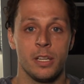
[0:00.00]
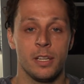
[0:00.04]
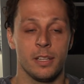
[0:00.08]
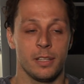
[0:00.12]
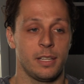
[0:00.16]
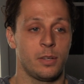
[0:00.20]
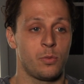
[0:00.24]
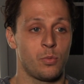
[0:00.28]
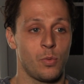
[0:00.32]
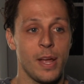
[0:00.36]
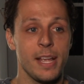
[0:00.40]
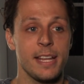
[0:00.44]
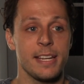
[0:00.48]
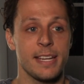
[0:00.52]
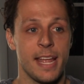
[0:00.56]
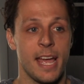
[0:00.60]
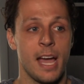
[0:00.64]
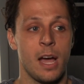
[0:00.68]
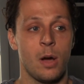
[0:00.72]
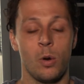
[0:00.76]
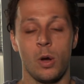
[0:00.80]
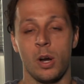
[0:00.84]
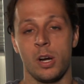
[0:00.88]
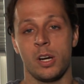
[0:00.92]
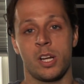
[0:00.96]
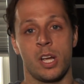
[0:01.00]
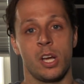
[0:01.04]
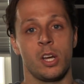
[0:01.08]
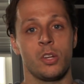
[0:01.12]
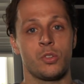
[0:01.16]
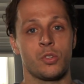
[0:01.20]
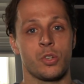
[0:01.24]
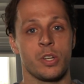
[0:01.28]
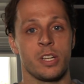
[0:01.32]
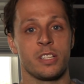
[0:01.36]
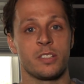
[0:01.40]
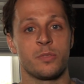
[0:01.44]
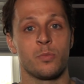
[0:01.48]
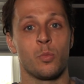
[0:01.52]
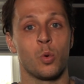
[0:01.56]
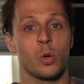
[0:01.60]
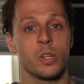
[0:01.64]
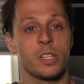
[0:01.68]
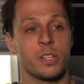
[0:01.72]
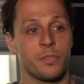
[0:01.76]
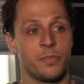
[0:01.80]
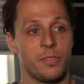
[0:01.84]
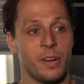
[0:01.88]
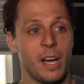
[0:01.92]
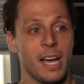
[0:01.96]
Like right now, our country is more
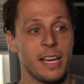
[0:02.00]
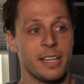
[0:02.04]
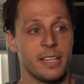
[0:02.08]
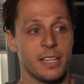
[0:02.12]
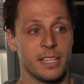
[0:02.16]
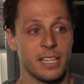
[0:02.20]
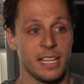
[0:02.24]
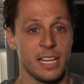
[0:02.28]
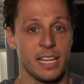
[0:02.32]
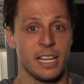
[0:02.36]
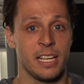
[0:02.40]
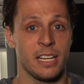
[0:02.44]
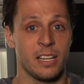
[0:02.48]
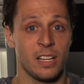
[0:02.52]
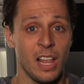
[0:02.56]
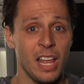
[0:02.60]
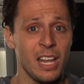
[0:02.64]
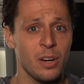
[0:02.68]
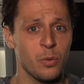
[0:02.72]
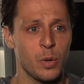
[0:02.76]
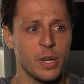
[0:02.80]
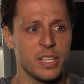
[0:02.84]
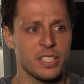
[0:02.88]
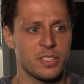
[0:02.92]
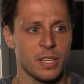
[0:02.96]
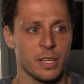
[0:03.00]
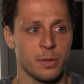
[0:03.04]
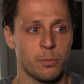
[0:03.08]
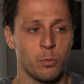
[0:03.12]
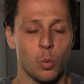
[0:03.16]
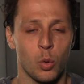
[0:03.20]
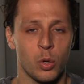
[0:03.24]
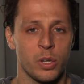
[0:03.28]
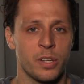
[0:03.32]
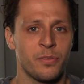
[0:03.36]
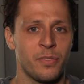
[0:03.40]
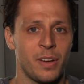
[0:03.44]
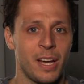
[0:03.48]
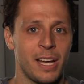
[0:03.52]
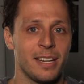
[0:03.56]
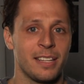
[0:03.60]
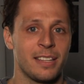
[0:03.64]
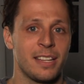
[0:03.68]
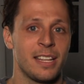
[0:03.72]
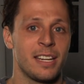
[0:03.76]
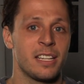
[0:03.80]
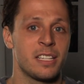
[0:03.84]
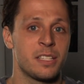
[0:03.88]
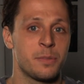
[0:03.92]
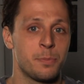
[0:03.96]
divided, in a lot of ways, like more divided
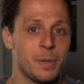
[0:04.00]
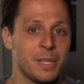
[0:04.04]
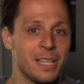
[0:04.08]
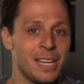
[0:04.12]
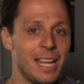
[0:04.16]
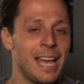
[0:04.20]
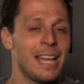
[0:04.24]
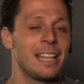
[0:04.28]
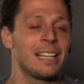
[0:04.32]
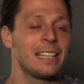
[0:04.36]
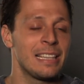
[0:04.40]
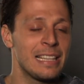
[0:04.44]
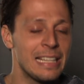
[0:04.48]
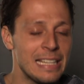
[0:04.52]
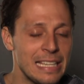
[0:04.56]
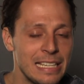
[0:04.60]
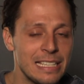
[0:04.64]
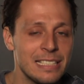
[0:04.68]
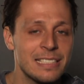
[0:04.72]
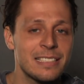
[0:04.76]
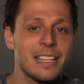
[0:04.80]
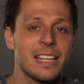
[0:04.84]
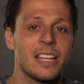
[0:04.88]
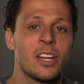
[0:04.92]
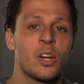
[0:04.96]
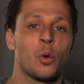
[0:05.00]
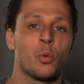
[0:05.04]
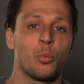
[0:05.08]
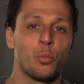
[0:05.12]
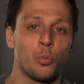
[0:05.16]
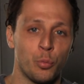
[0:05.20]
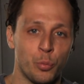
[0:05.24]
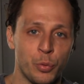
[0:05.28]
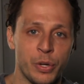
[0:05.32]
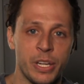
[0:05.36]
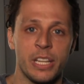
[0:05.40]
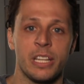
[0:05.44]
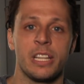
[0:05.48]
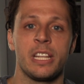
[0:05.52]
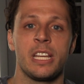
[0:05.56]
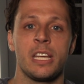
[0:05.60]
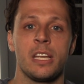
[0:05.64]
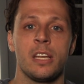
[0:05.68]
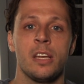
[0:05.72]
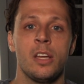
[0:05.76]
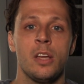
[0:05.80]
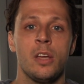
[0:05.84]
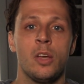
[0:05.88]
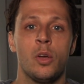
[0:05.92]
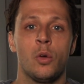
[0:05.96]
than it's been at least in a
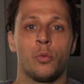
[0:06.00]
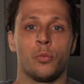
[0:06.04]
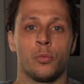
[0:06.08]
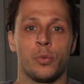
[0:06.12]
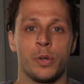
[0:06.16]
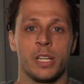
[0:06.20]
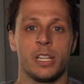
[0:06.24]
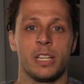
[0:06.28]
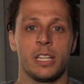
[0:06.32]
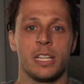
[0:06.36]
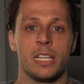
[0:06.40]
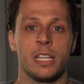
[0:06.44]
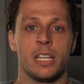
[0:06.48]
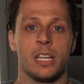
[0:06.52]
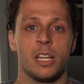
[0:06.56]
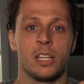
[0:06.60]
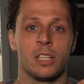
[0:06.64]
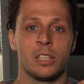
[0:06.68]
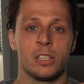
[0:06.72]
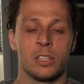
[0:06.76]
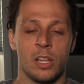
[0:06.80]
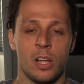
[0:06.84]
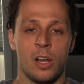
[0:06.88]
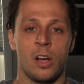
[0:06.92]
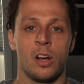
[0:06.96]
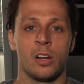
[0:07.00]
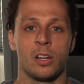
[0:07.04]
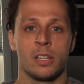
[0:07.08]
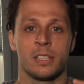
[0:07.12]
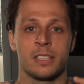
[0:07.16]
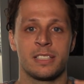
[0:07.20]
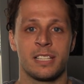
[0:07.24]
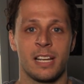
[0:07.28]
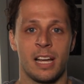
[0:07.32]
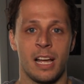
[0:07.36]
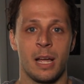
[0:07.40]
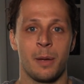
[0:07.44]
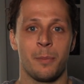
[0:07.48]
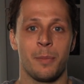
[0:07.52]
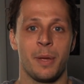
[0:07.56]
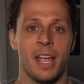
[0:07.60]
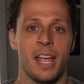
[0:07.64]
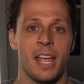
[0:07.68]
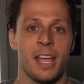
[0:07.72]
really, really long time.